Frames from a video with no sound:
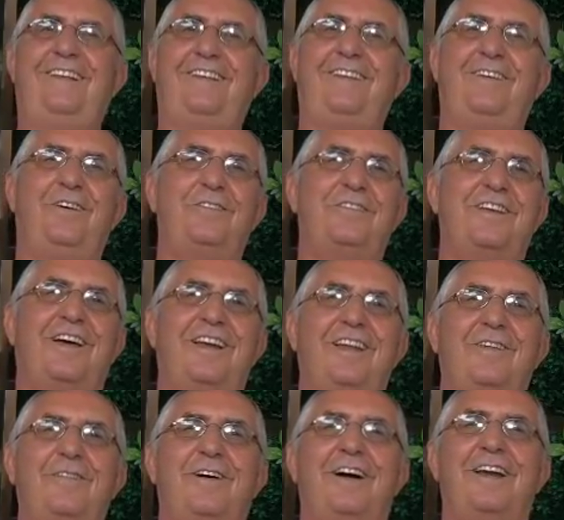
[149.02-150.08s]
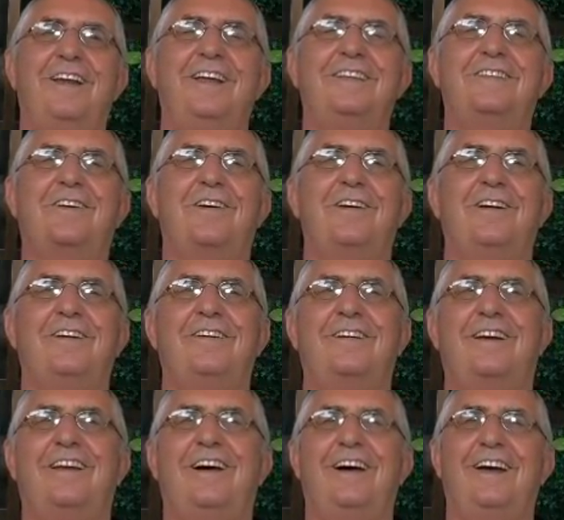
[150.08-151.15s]
no telling what it's going to
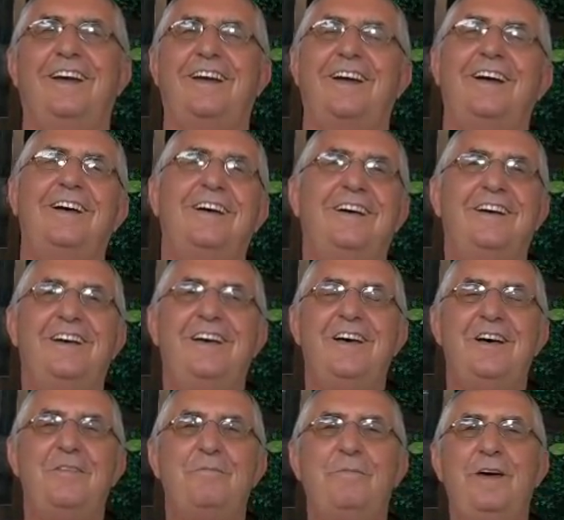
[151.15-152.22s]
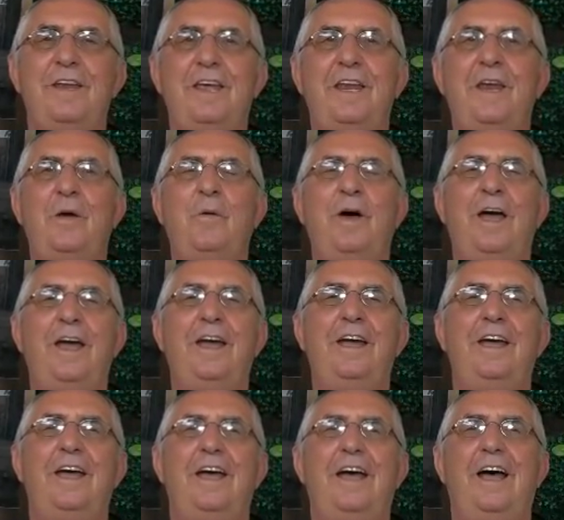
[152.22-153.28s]
look like. But anyway,
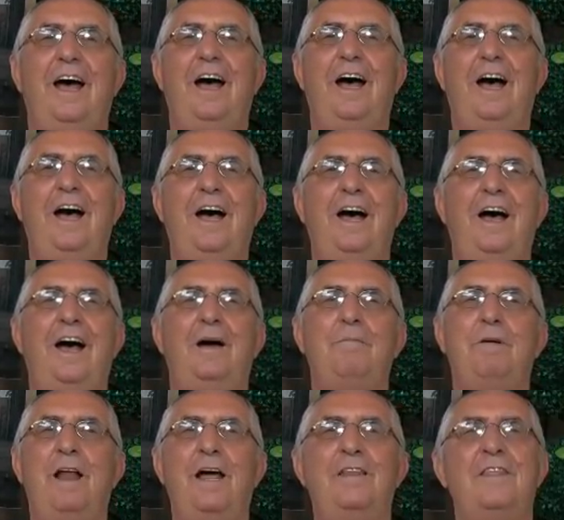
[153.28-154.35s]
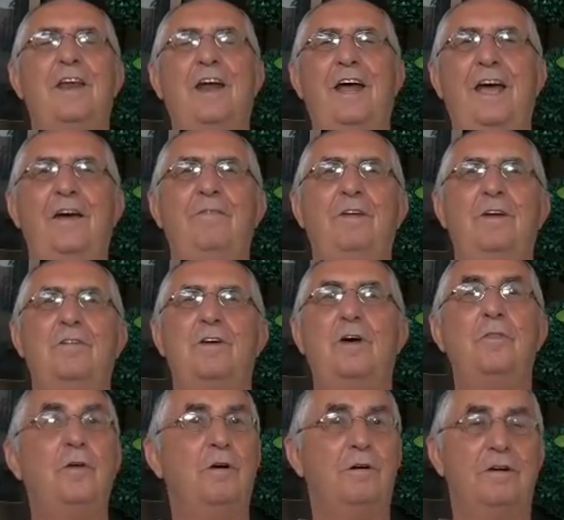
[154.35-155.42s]
uh, I'm glad that I had this
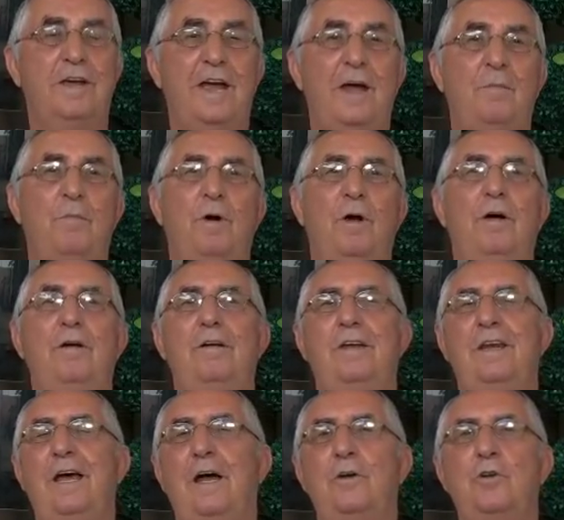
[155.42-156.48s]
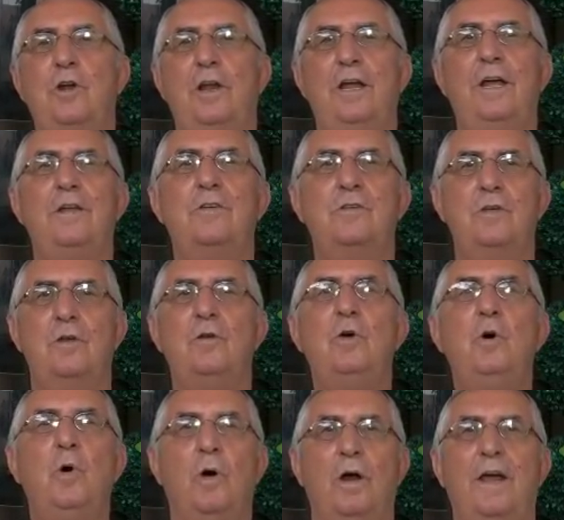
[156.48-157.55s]
other camera, and actually it's the
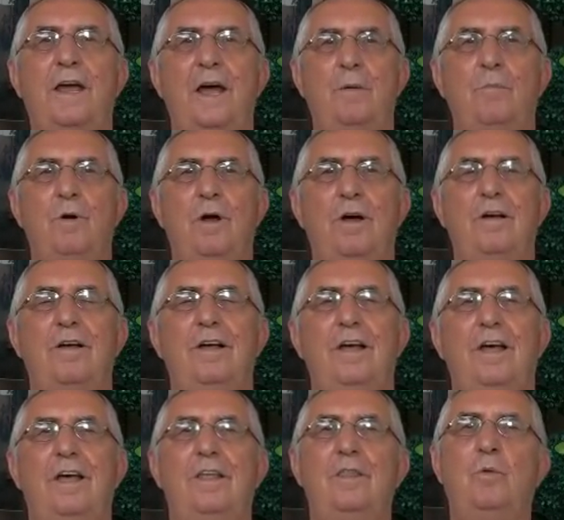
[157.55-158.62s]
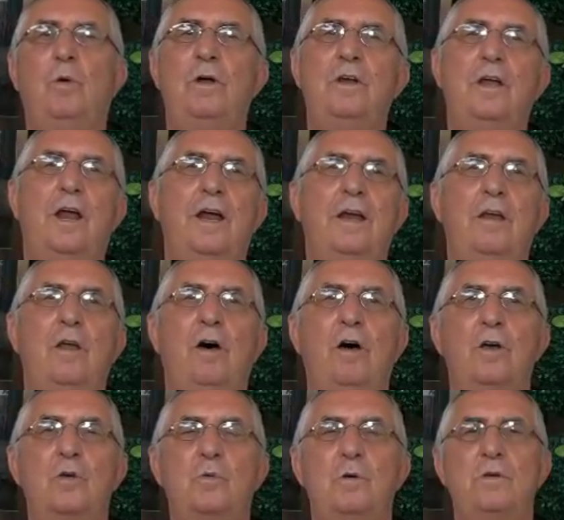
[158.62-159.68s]
newer camera. The one that i
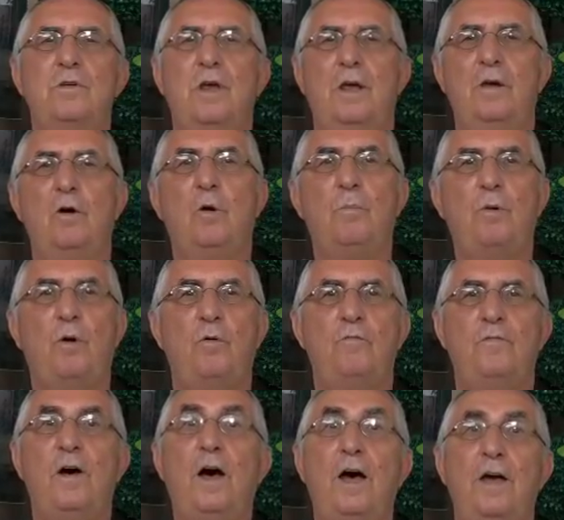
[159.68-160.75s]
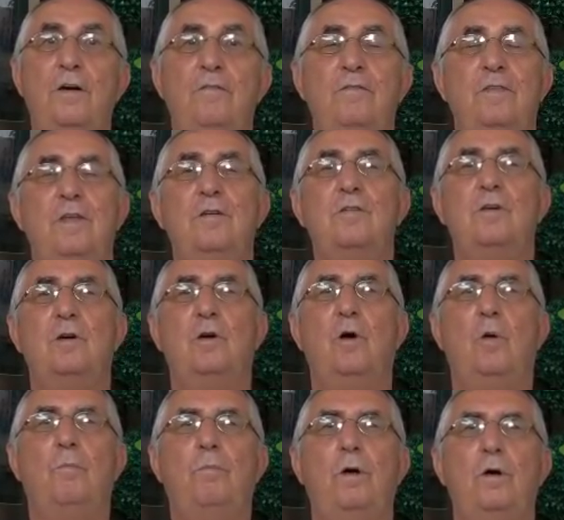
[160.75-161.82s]
lost was a GoPro 5. This is a
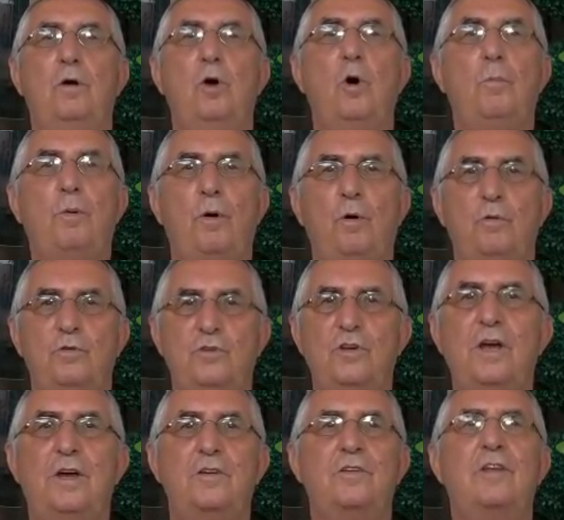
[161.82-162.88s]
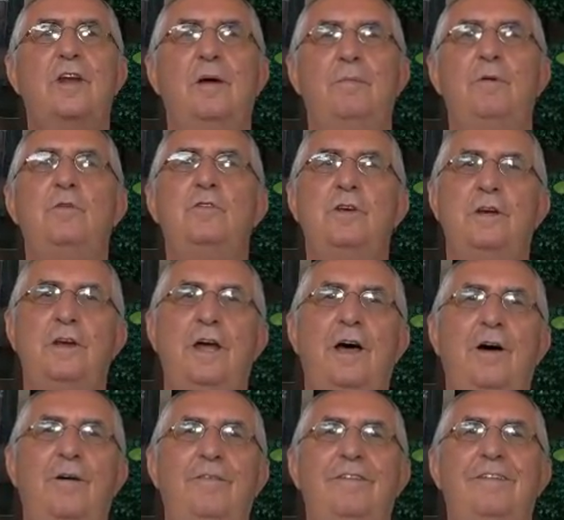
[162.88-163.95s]
Go GoPro 6 that I'm using now.